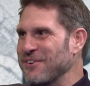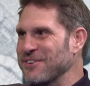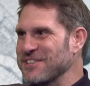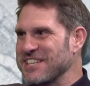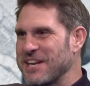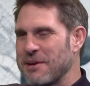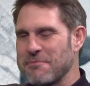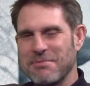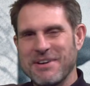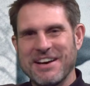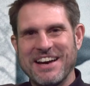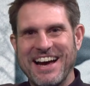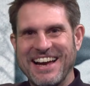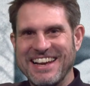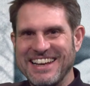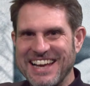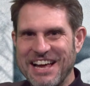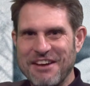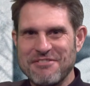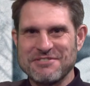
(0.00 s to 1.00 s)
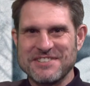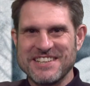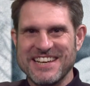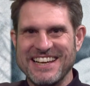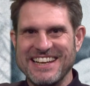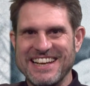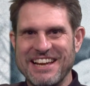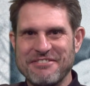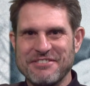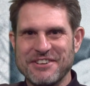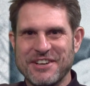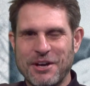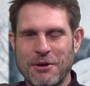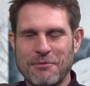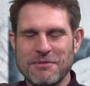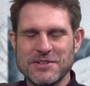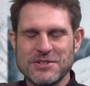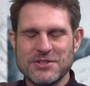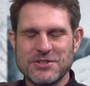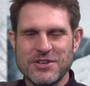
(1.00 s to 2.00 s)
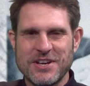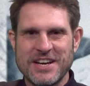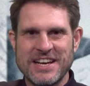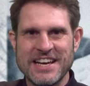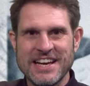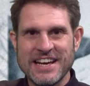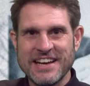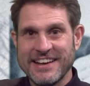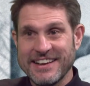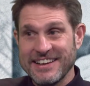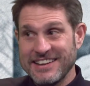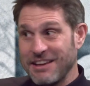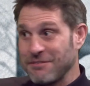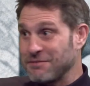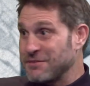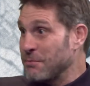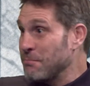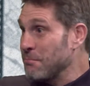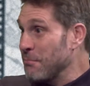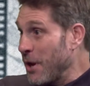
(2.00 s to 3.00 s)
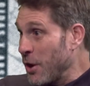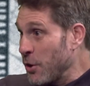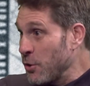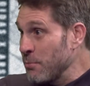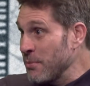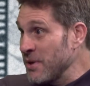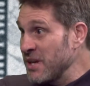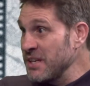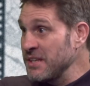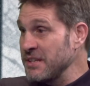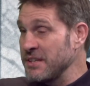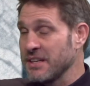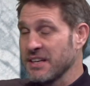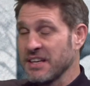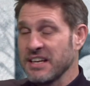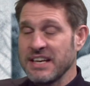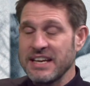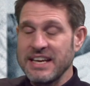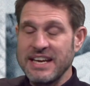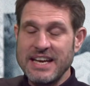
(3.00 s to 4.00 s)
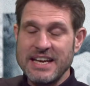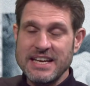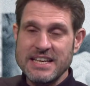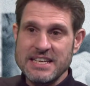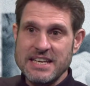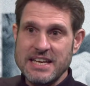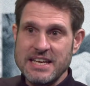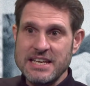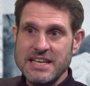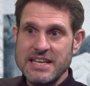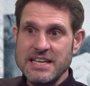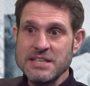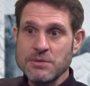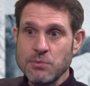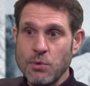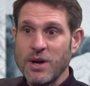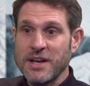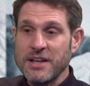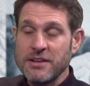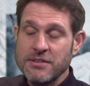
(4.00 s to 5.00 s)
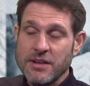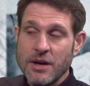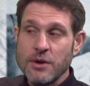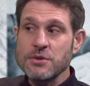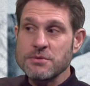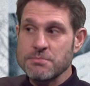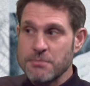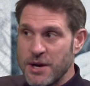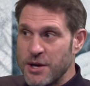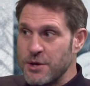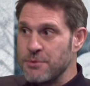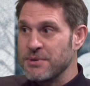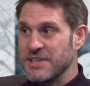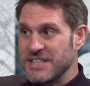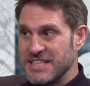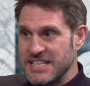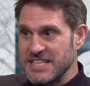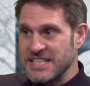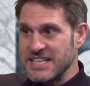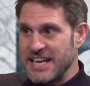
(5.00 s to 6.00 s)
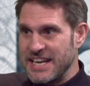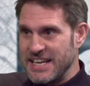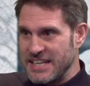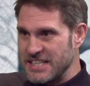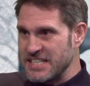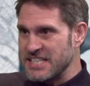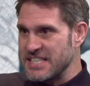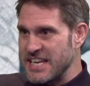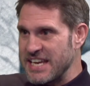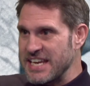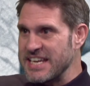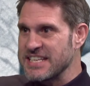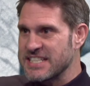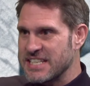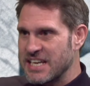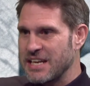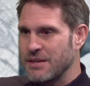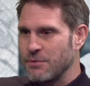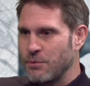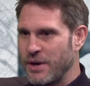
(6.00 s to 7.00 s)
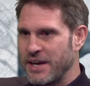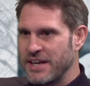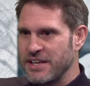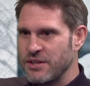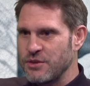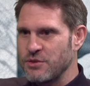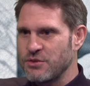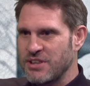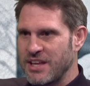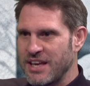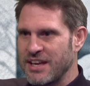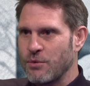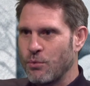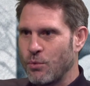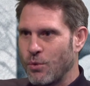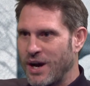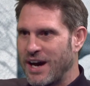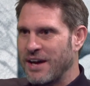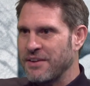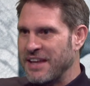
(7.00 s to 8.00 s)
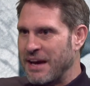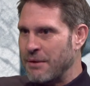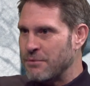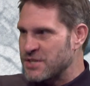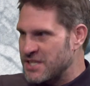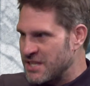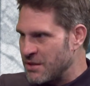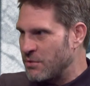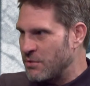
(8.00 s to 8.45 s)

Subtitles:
wasn't it? But I loved it. Loved the commentary. Loved the moment. It is one of those moments, isn't it, in a season where you think, wow, that was